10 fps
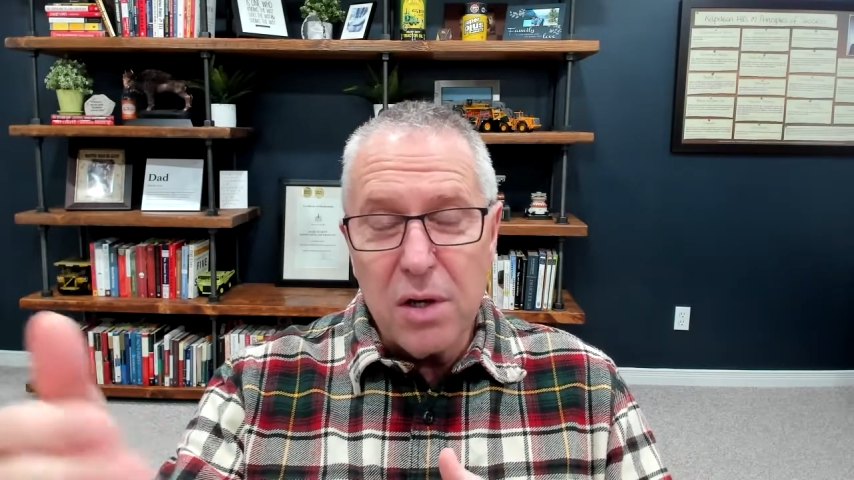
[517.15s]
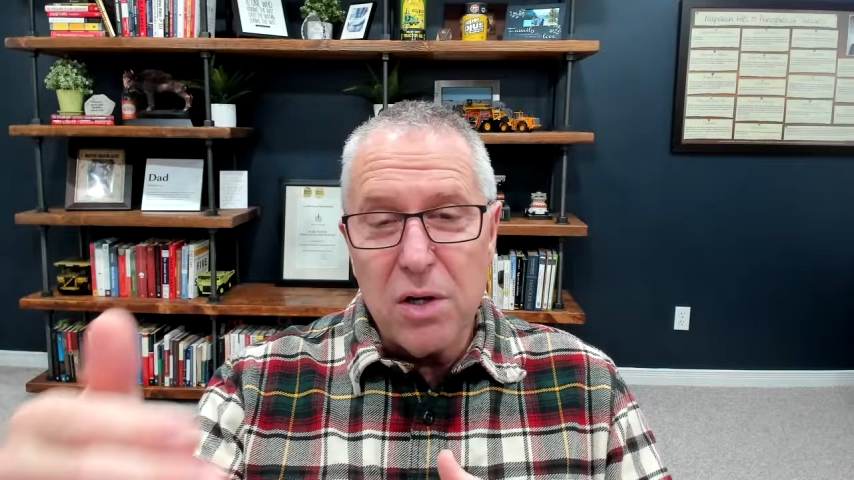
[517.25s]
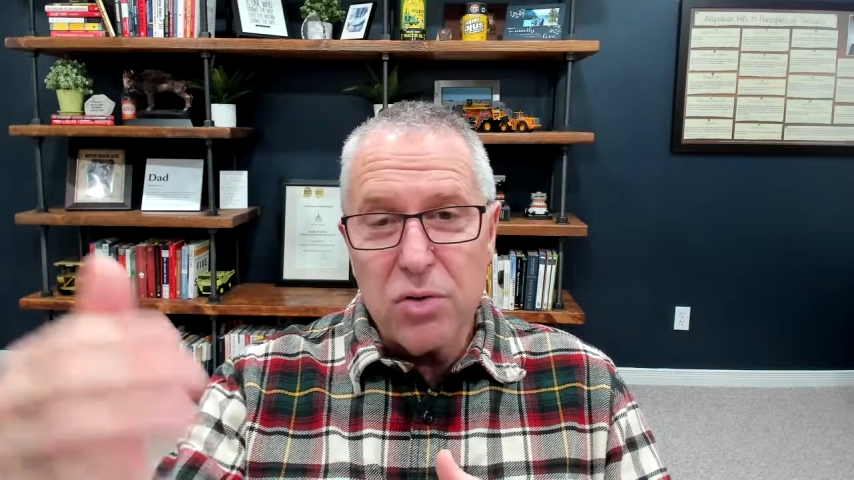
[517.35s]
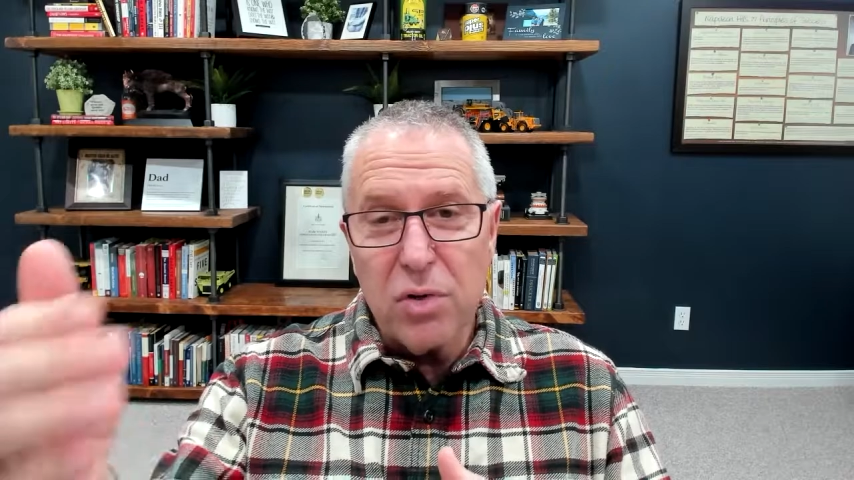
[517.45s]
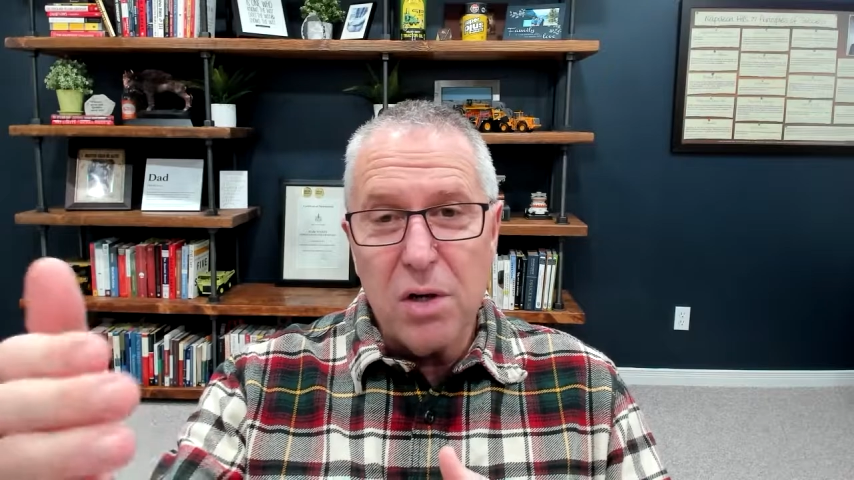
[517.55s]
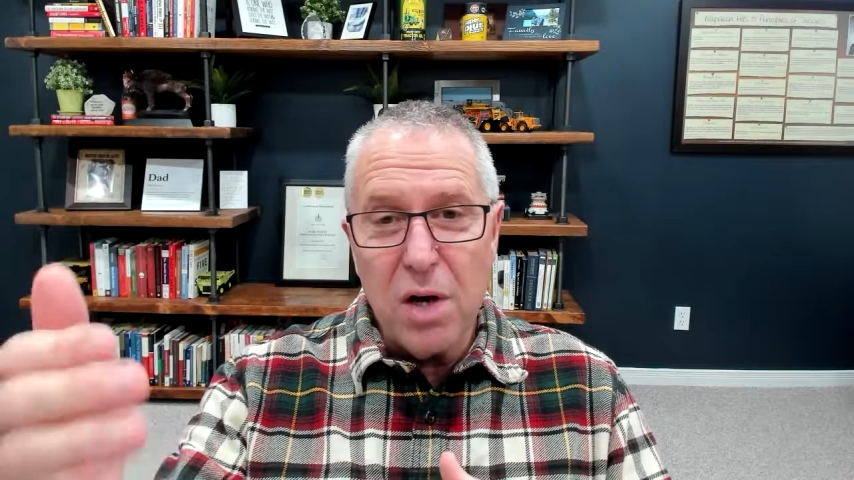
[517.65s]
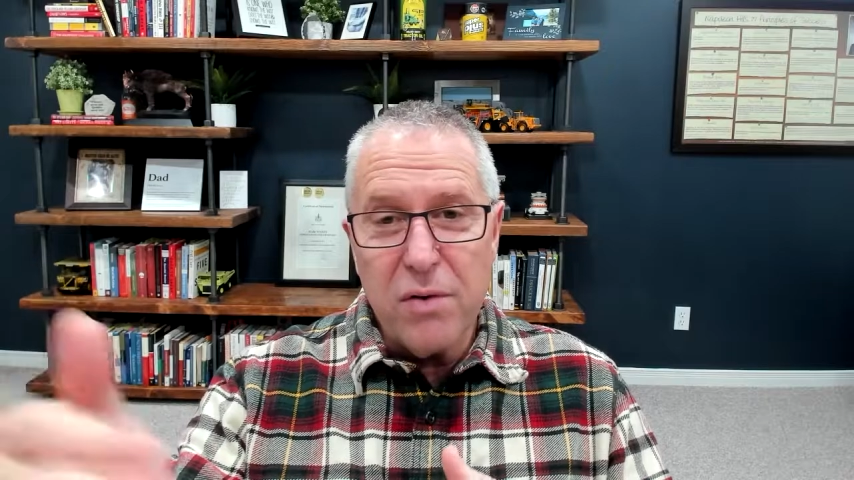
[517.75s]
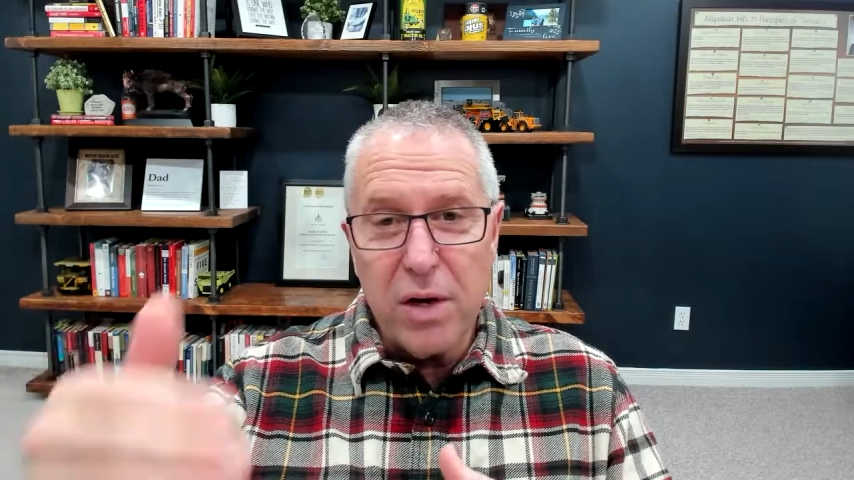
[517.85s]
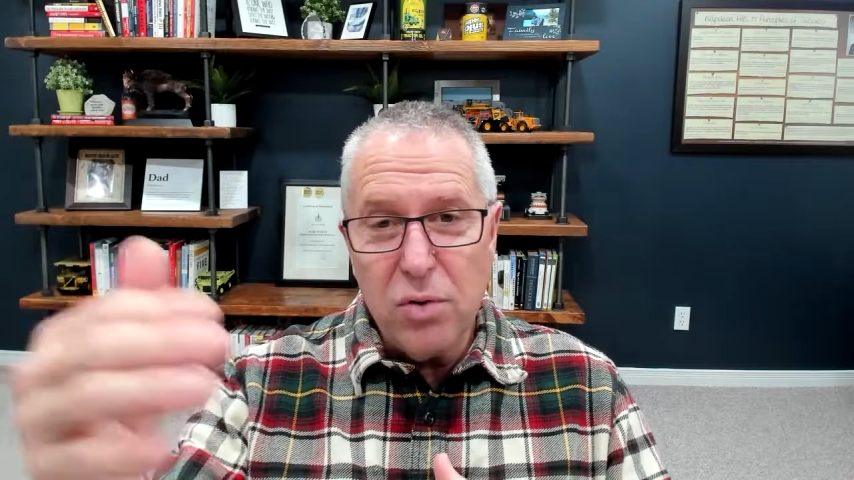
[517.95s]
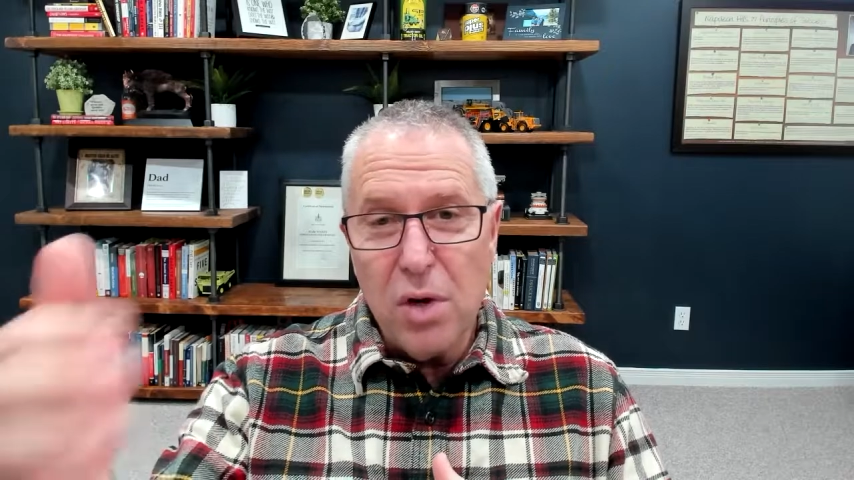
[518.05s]
cultural
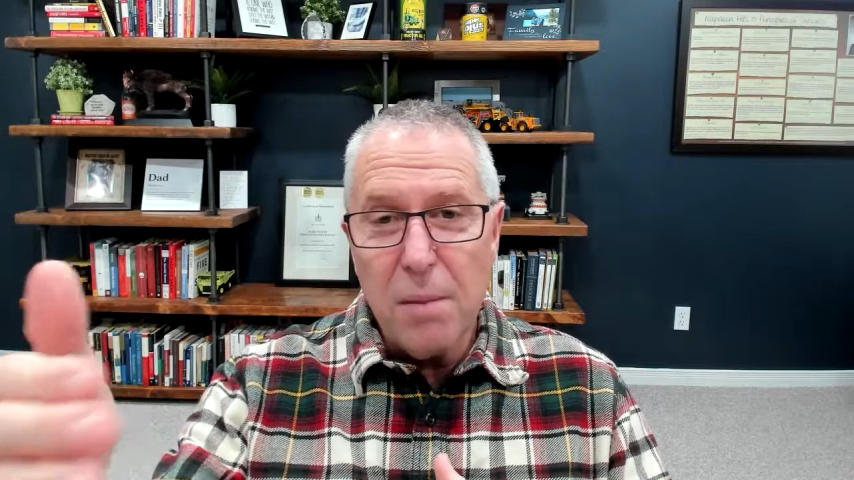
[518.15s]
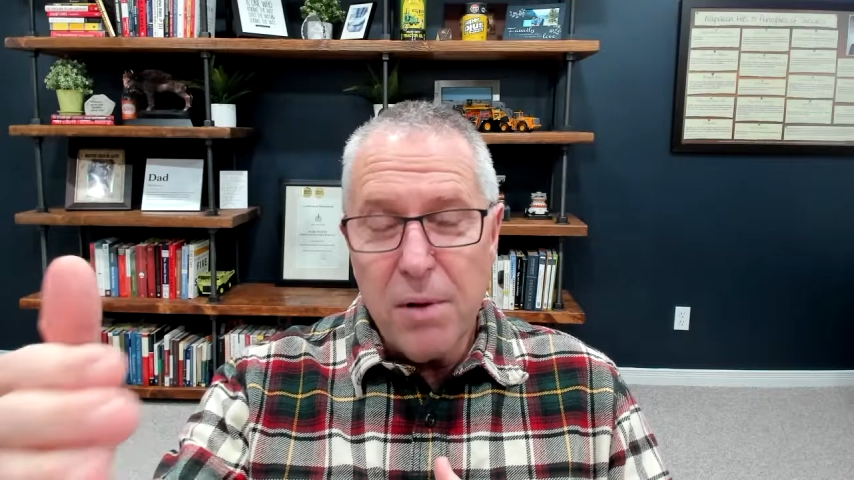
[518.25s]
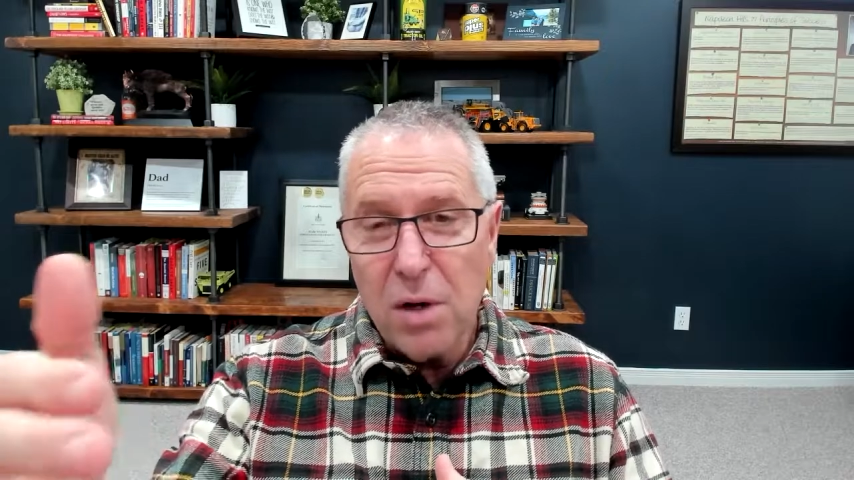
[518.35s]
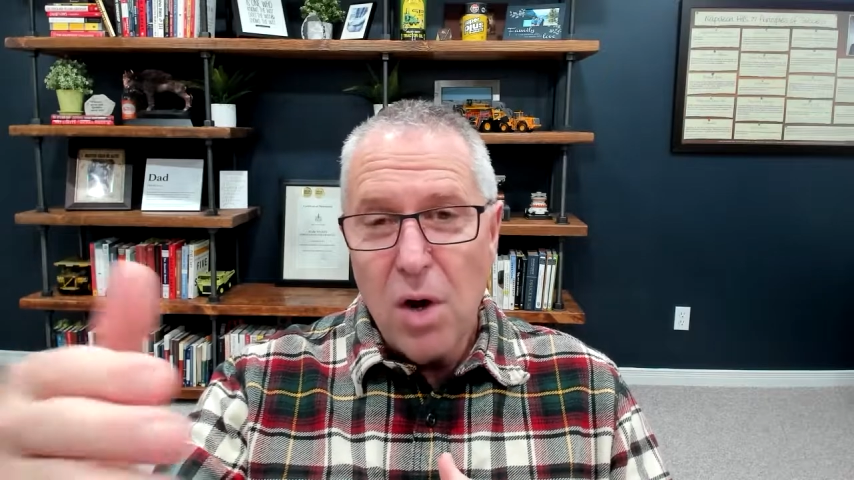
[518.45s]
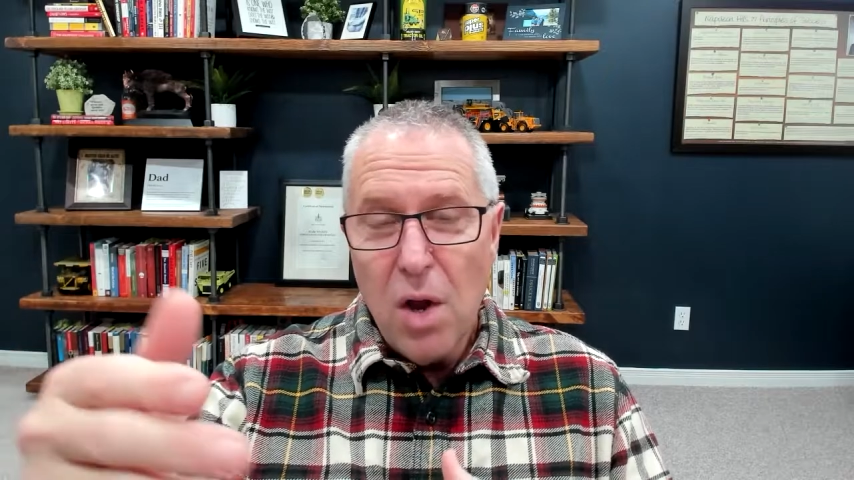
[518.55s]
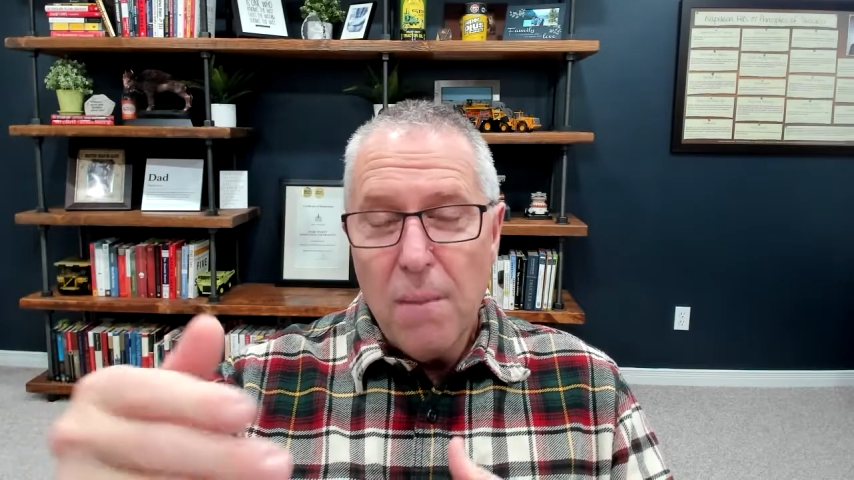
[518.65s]
contract, you come here,